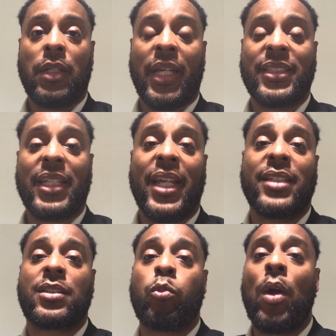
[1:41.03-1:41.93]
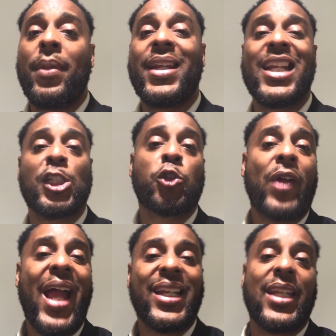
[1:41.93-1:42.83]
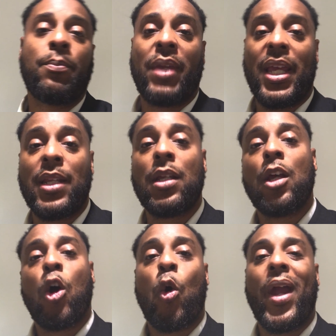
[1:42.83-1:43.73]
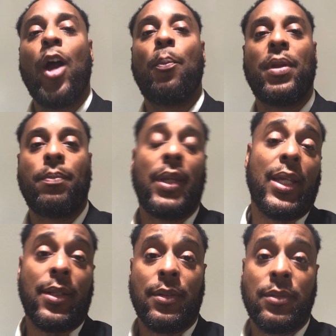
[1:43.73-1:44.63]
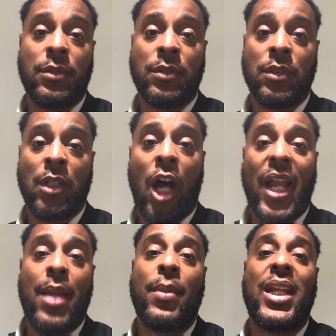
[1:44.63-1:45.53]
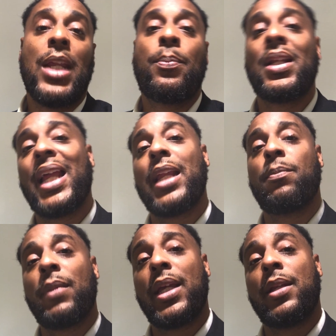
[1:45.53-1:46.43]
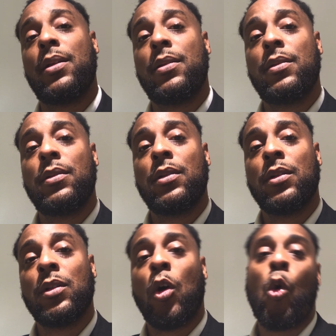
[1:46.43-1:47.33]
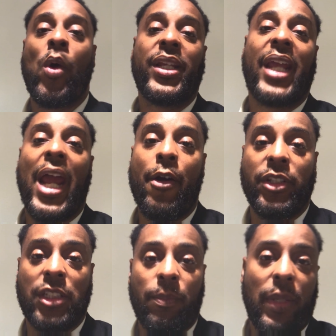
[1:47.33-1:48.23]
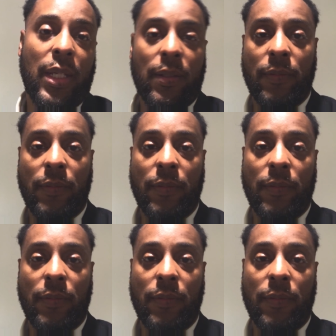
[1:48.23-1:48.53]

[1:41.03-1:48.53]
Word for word: Is, is women distracting men or helping men? Are they manipulating men or encouraging men?